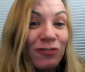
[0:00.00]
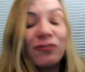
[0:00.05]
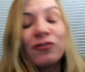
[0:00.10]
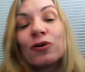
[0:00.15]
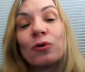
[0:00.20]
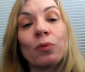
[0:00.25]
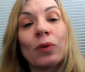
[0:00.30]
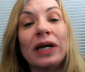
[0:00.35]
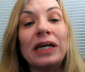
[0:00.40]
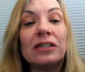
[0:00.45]

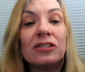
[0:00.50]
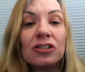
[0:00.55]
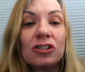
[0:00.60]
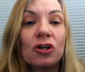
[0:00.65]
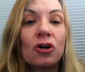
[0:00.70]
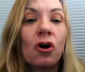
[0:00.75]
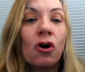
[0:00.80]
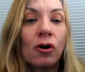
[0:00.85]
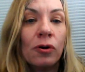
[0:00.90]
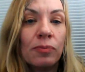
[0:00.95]
for ways
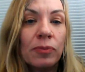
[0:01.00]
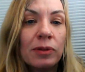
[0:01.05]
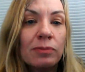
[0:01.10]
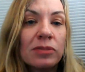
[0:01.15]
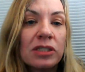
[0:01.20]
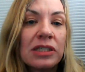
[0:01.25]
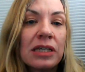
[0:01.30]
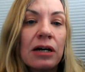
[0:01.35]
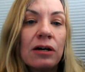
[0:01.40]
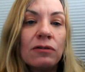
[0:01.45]
to harm
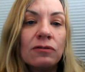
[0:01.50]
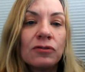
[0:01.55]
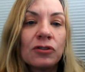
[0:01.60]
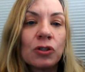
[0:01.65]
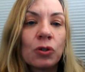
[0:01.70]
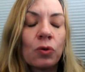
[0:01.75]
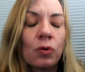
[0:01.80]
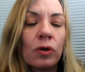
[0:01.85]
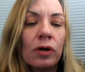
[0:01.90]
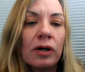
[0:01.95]

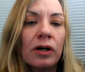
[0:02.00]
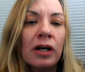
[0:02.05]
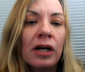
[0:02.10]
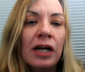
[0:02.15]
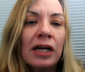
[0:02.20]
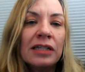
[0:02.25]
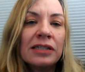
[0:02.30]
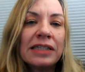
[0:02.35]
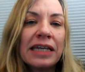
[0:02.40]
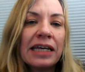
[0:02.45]
themselves, or
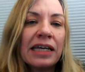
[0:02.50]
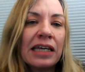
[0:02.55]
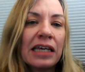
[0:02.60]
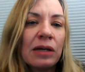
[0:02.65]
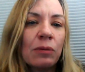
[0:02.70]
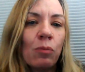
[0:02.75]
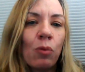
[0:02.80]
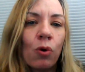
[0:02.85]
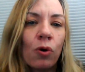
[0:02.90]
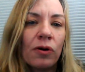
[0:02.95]

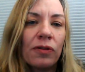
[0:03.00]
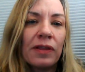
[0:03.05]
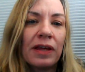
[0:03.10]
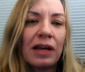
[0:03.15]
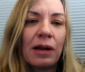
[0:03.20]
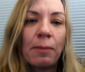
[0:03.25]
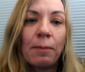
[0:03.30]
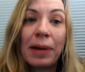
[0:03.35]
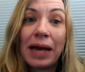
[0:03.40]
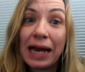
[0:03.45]
taking more
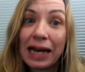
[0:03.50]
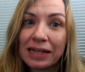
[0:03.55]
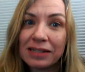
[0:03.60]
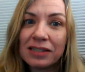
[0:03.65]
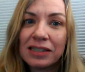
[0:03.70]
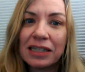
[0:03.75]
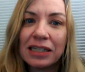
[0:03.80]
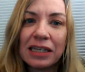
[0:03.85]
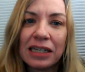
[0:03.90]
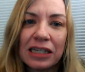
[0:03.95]
than a
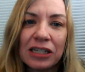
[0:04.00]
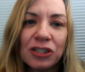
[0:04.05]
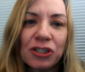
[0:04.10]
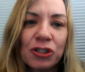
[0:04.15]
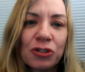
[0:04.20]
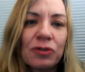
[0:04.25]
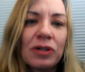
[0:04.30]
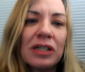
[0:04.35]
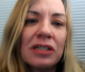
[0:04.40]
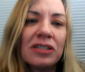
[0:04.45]
passing
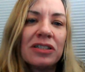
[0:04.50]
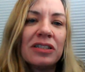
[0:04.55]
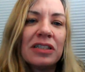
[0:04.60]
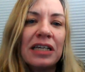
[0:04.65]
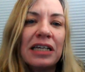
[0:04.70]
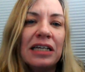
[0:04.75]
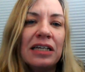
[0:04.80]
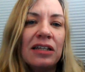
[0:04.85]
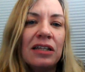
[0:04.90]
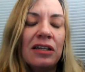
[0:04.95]
interest
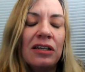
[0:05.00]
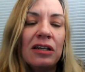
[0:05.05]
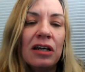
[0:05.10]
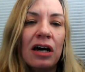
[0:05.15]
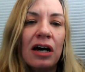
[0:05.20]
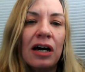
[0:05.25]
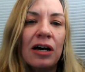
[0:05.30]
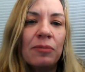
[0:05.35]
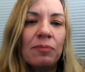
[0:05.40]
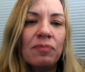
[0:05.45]
in
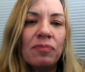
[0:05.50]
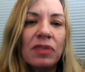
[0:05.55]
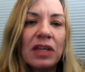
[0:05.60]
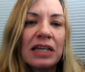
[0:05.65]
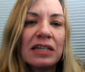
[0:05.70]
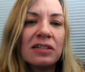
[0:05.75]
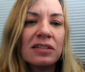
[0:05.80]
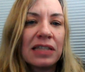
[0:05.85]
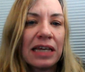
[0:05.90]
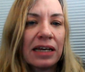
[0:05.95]

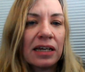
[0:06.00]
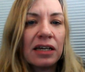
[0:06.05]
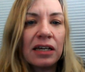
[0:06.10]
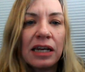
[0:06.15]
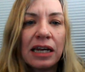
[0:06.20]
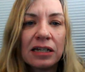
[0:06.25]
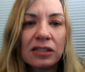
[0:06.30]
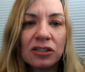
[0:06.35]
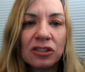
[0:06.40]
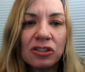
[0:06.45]
things that
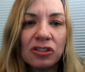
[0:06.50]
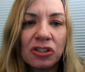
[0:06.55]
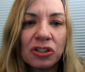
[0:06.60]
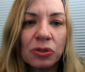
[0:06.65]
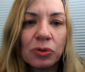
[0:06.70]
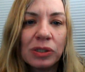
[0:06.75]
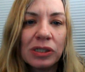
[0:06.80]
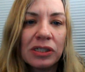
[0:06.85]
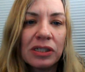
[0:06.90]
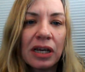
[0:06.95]
connect to
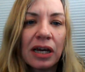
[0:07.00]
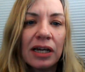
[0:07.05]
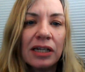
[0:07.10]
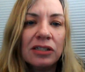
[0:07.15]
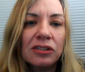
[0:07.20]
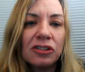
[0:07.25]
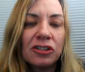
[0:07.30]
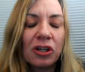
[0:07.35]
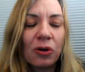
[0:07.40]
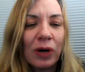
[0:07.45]

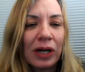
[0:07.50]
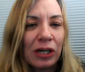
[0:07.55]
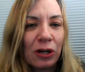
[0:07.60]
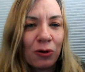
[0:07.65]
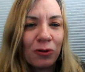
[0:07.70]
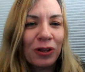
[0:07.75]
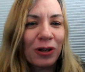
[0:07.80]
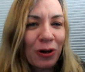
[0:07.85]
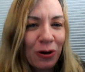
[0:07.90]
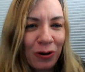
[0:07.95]
suicide. So I
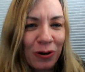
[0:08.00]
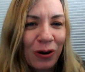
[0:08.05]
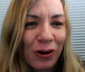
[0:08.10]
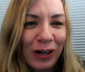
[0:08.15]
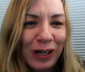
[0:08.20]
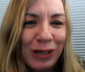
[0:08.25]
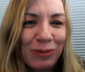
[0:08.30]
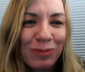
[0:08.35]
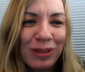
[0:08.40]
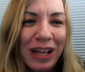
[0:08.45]
know the
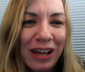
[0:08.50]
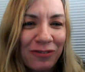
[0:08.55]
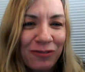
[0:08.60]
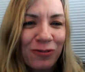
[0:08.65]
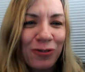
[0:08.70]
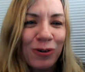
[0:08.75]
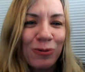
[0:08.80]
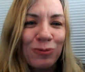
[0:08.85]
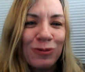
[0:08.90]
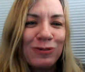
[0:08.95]
GoGuardian
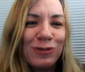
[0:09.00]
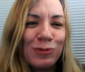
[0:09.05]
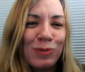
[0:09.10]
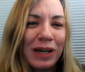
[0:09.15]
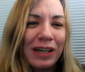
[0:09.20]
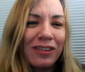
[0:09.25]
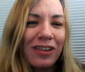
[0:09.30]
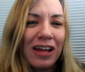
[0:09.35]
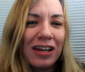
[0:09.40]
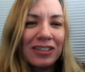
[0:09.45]
platform, we've
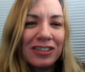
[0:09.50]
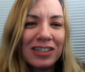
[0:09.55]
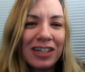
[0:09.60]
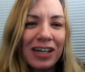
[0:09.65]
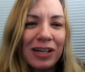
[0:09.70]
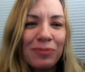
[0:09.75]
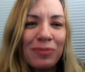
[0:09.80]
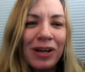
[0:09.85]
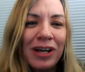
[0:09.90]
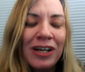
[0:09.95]
spent a lot of
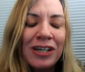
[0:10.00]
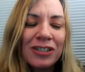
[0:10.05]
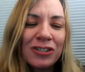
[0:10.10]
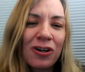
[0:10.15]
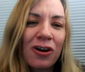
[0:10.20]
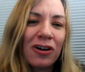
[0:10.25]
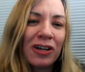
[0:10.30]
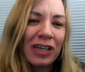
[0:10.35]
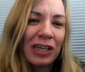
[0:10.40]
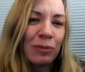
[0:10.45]
time
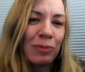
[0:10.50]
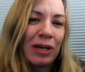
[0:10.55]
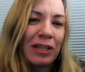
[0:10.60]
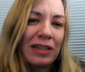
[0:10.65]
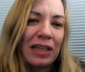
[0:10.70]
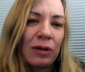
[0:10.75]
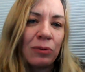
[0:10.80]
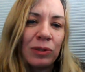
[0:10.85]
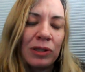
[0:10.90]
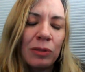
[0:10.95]
talking
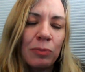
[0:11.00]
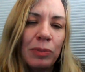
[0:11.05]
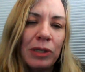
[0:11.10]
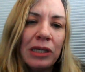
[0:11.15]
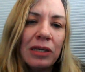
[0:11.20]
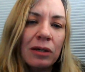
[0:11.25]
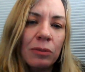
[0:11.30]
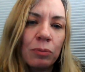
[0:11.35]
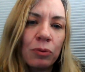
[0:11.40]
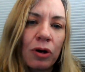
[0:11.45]
about that with the
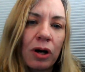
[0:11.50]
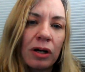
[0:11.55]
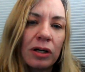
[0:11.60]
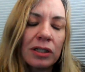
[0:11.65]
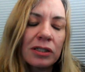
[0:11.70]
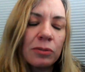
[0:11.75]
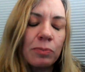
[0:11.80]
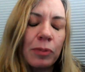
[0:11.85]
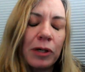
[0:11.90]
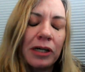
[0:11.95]
Beacon
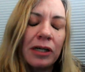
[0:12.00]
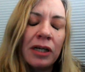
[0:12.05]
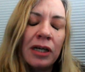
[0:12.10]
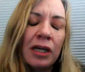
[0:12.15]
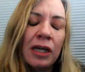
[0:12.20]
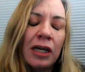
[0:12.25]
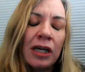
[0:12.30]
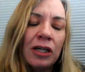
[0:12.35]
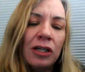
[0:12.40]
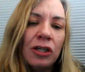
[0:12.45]
product, but,
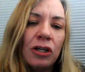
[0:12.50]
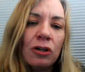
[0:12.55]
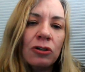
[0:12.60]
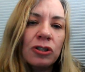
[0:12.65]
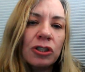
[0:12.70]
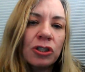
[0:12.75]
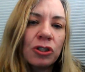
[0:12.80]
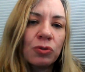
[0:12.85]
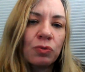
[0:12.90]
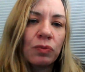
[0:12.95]

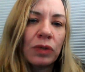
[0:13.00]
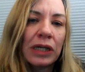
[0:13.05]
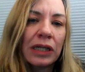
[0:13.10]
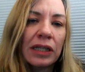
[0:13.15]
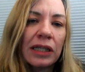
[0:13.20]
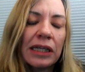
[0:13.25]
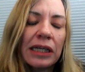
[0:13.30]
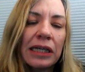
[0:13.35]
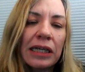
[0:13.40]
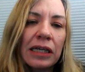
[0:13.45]
just
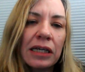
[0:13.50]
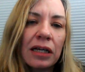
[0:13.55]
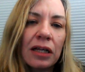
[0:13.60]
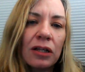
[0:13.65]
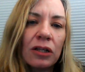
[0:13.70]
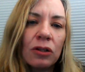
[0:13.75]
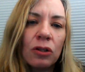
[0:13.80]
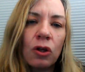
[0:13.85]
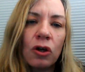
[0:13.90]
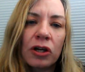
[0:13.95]
really
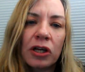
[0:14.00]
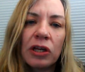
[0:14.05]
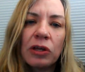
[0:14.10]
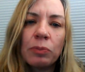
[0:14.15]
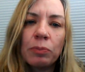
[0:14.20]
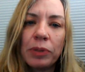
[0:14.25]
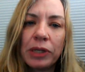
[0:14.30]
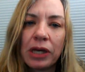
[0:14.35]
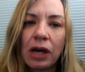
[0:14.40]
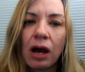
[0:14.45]

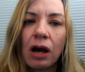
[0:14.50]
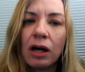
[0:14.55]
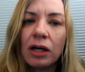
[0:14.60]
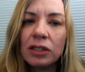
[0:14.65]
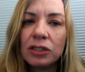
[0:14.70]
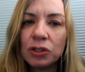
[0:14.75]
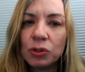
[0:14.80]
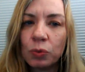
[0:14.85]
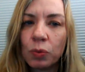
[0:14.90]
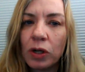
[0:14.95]
looking
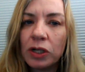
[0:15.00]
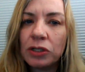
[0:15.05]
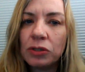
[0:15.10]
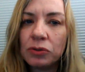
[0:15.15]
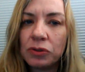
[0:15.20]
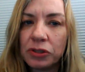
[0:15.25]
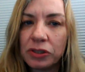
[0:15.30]
beyond what you